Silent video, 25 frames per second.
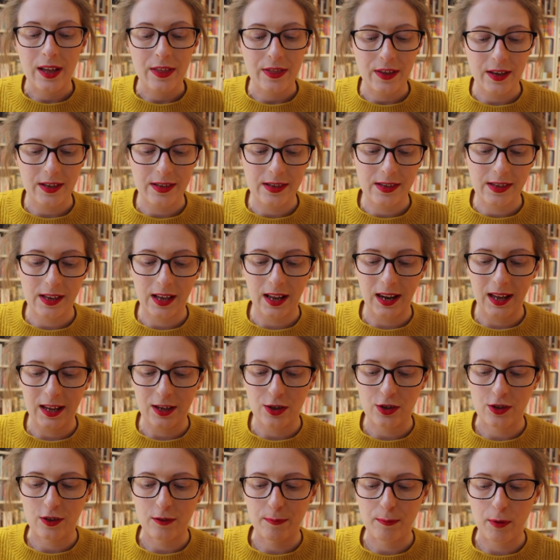This is a
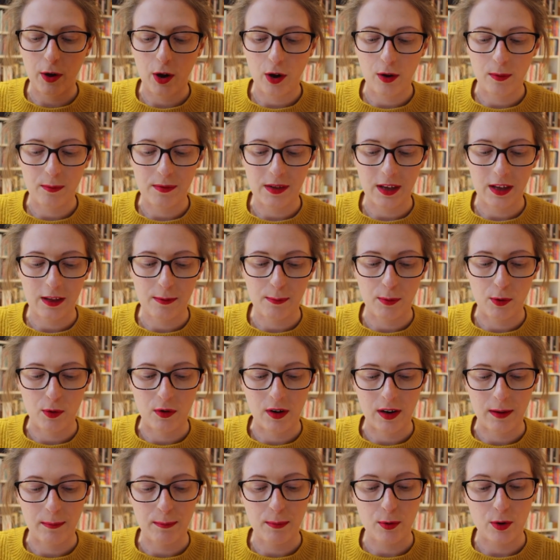collection of poems
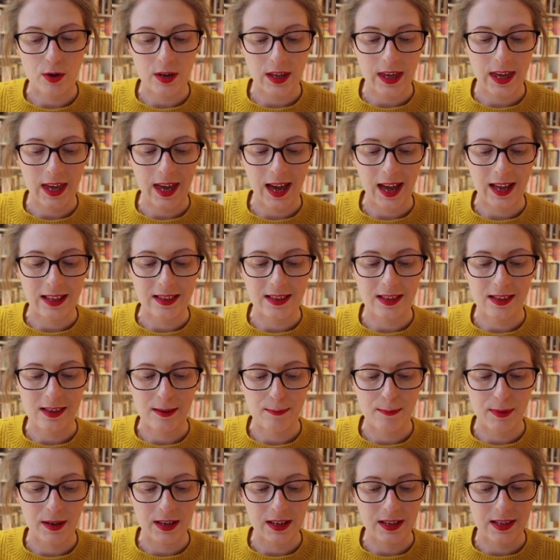exploring body and
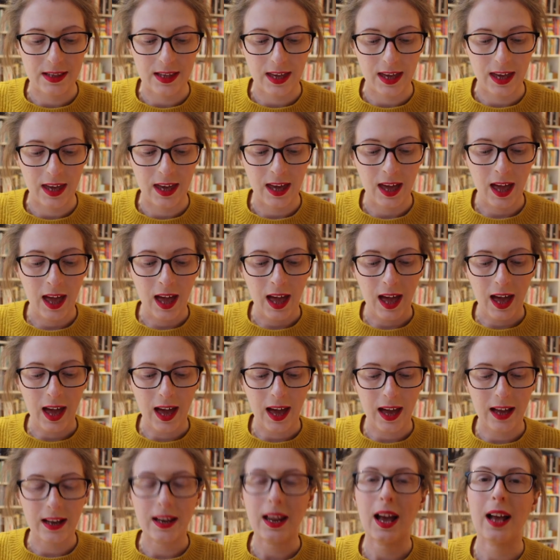disability,
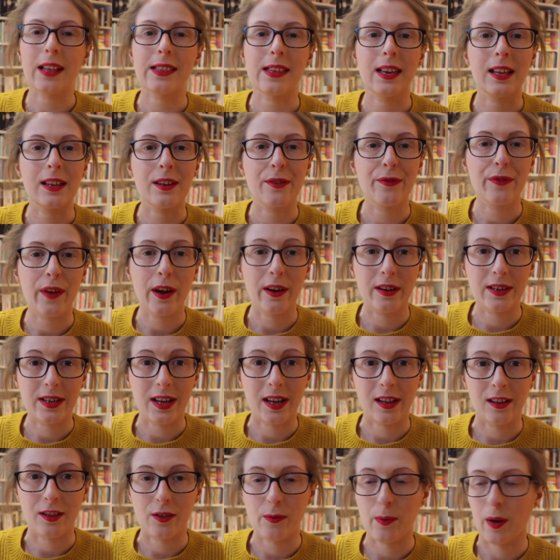and it has a hint of fairy
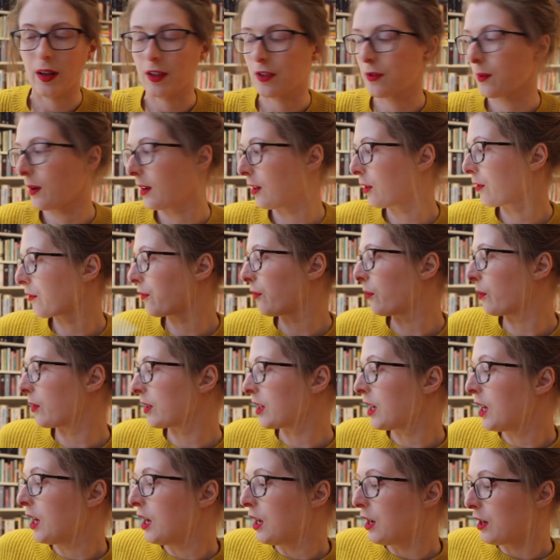tale as well, so I look
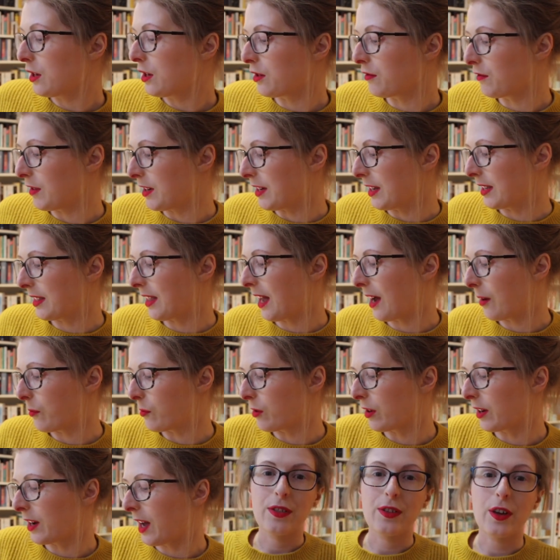forward reading that
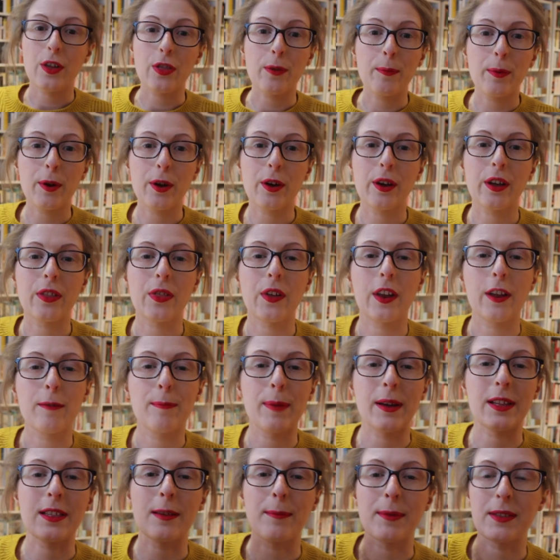one. The other book that I
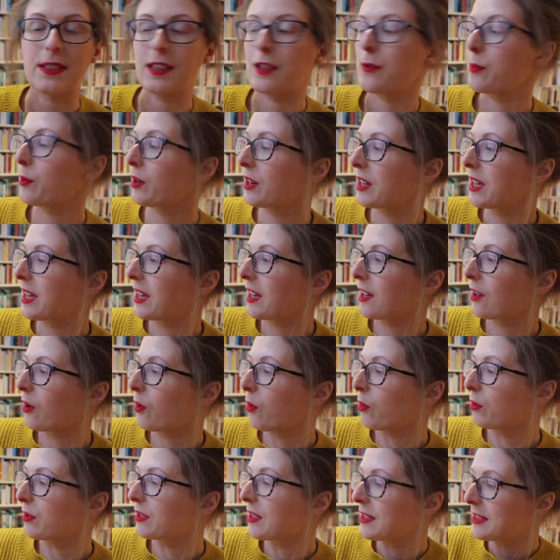picked up is this one here
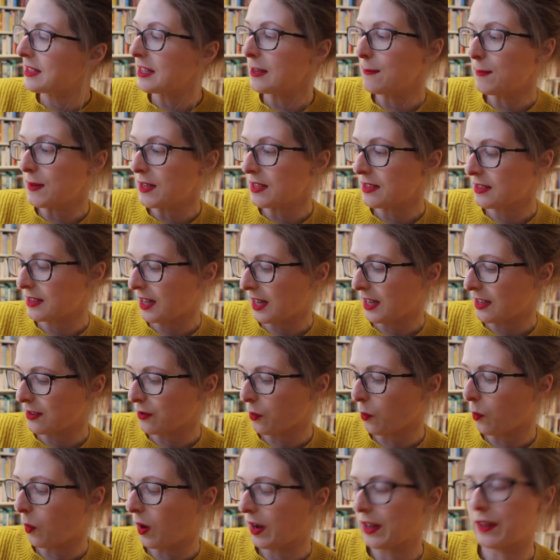called The Sea Beast Takes
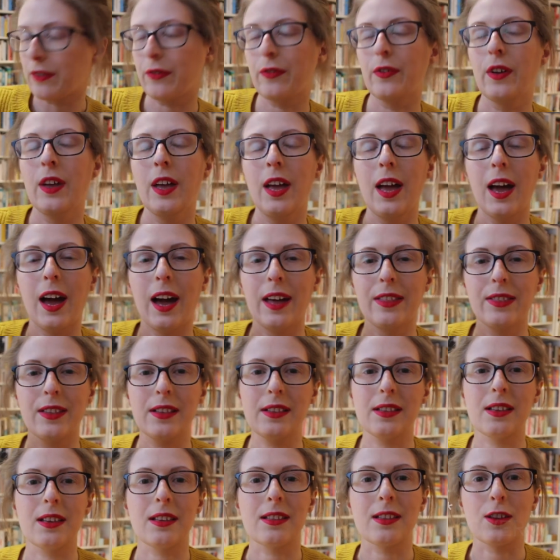a Wife, and
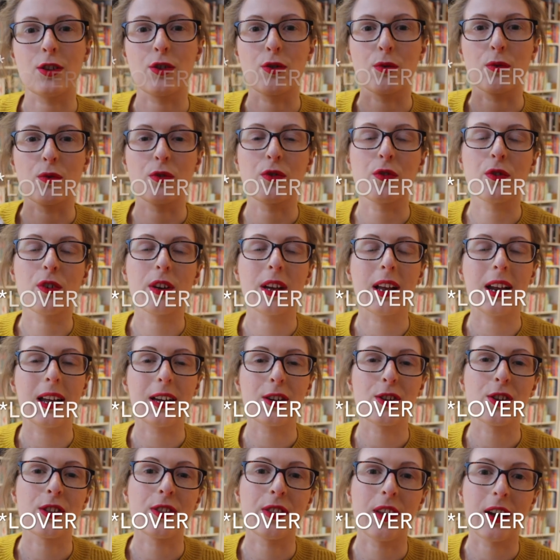this is a short story
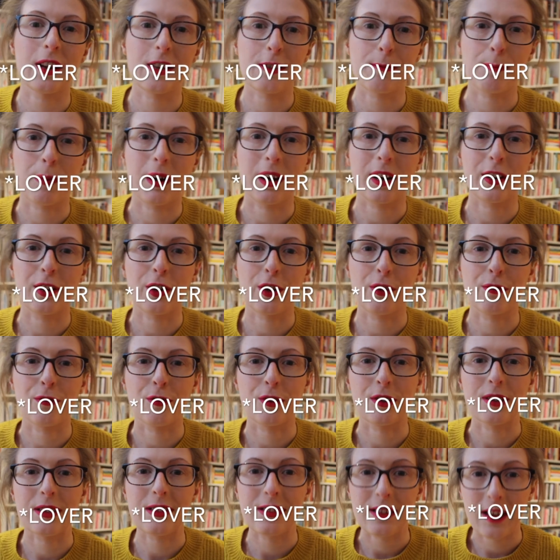collection that I spied
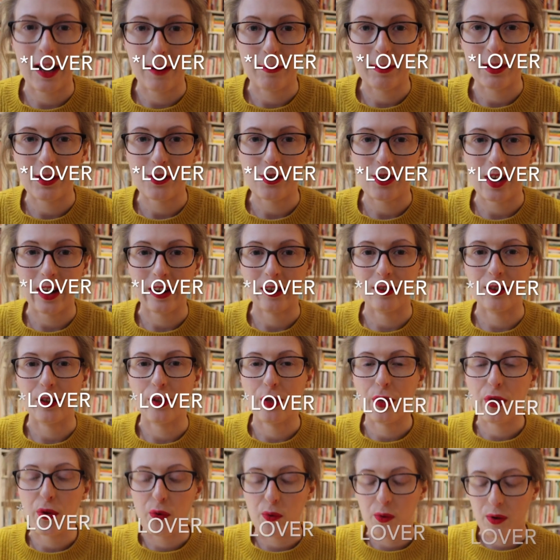over on Simon's channel
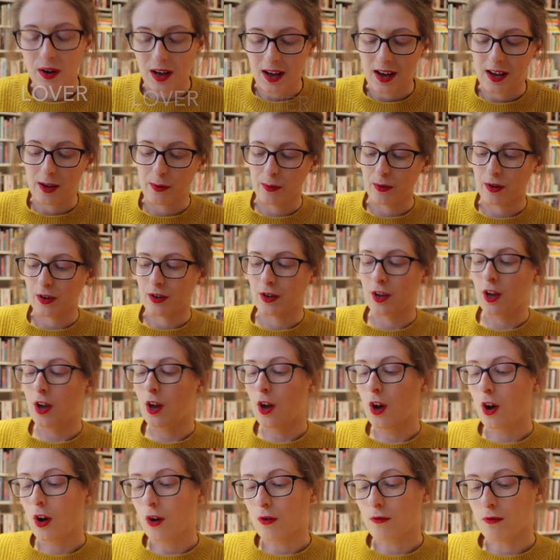and thought I would
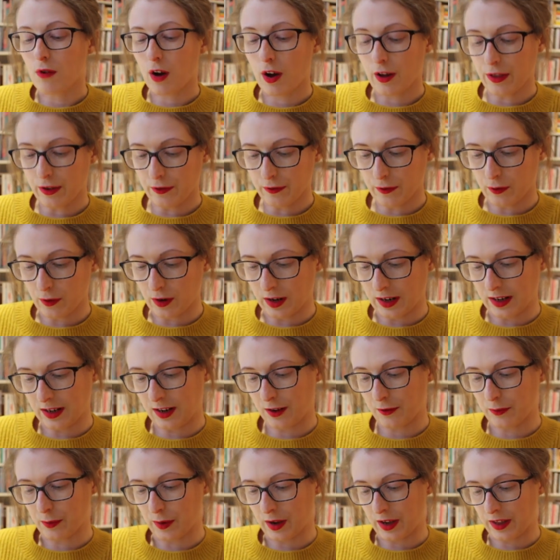rather fall in
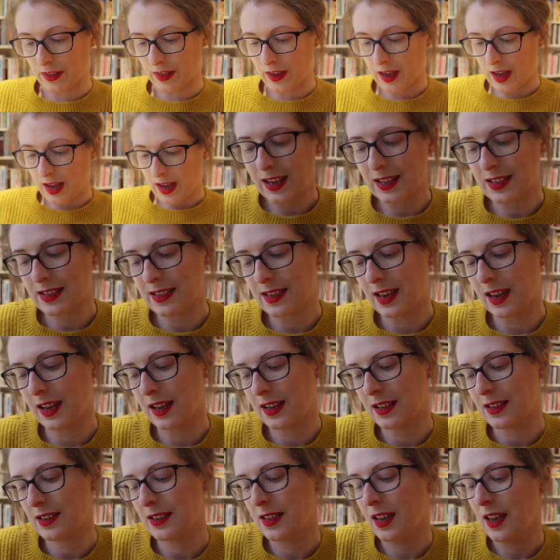love with. It
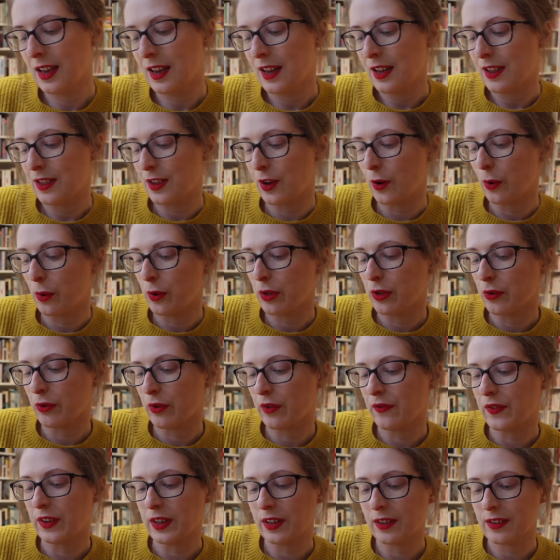says, "The author
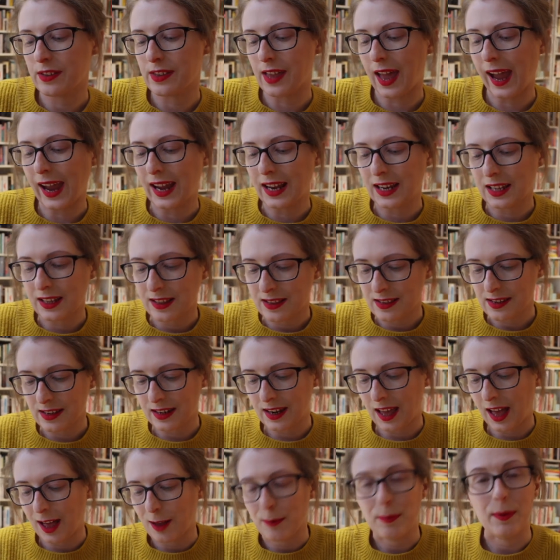reveals that aliens
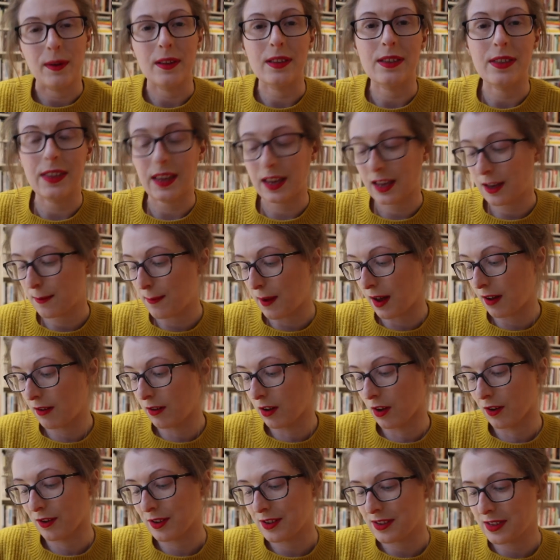can help us think about
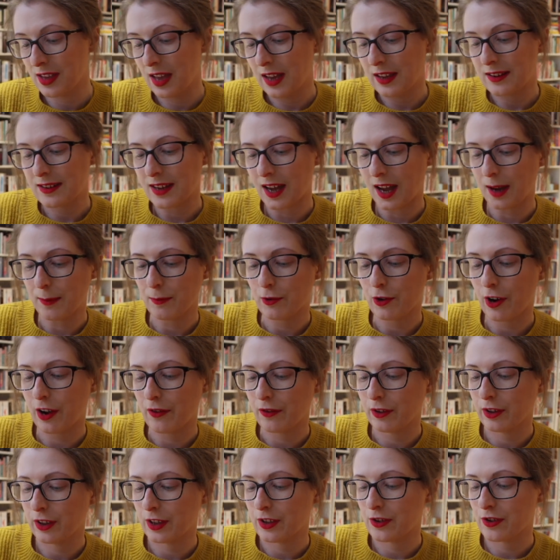loss. Time
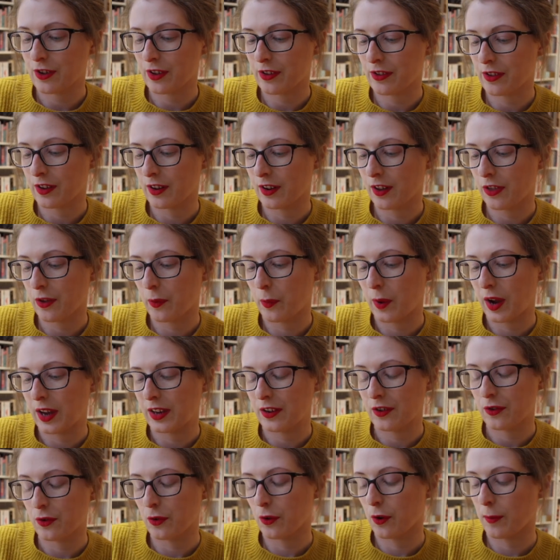travel is just another way
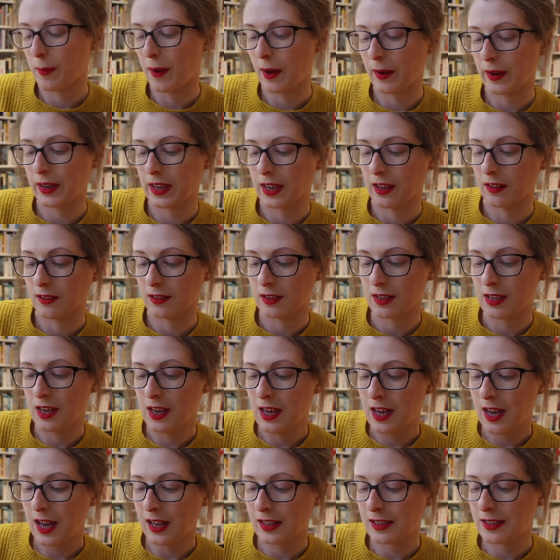to talk about guilt,
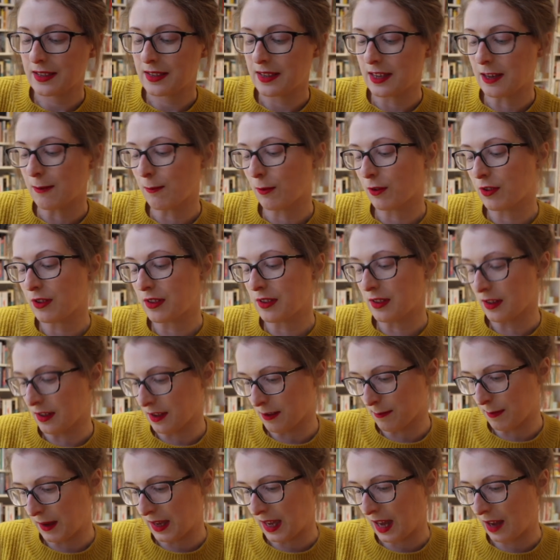and sea
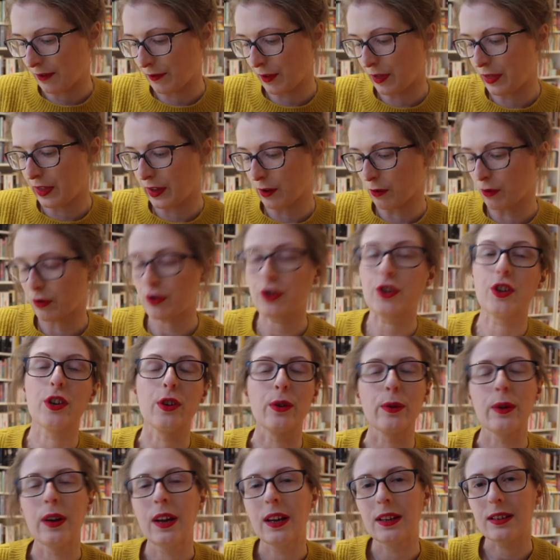monsters may have a thing or
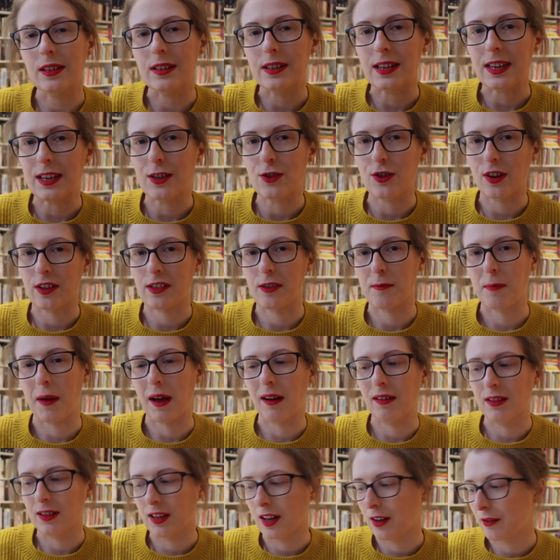two to teach us
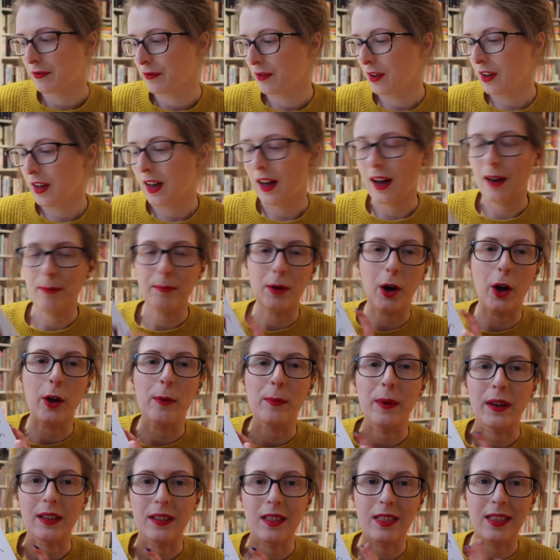about love." I'm
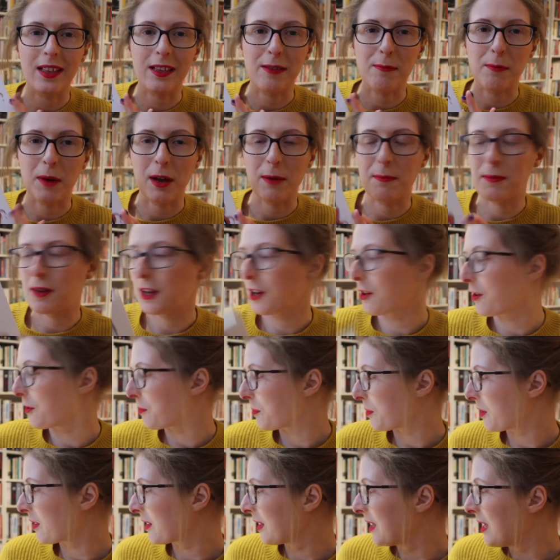hoping that this might be a
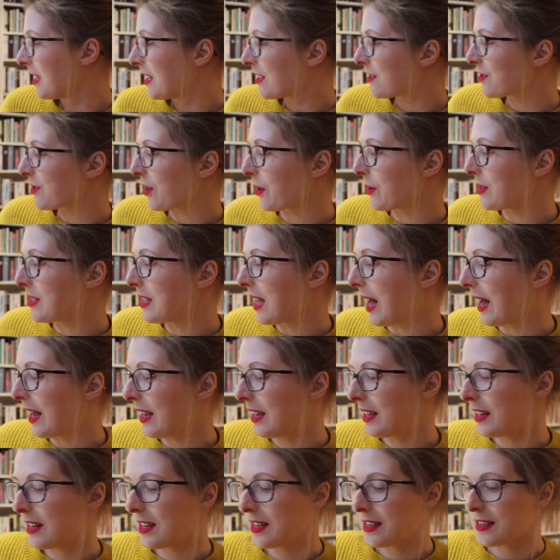good one. So yeah,
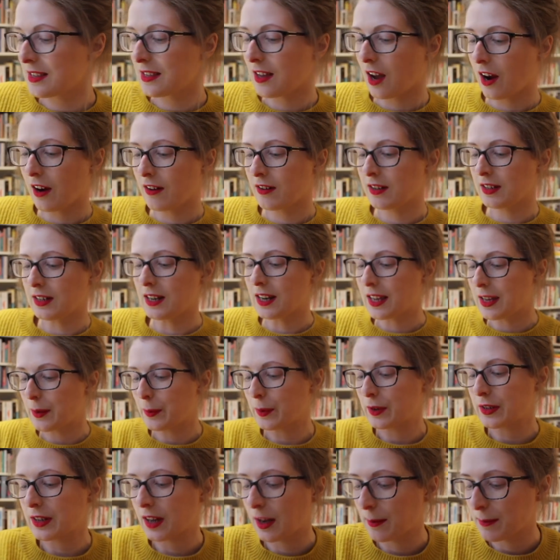it is currently,
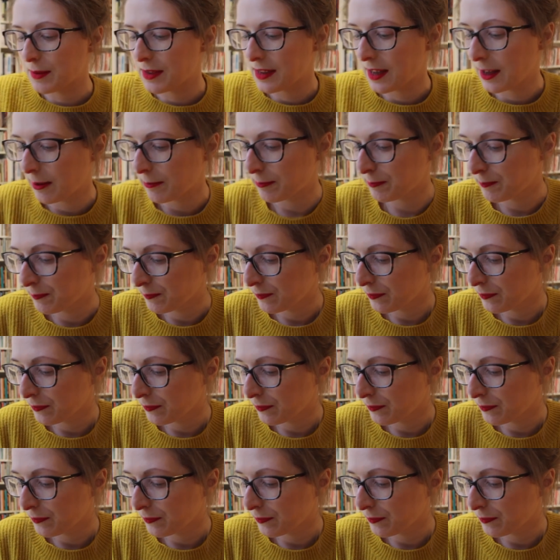what time is it?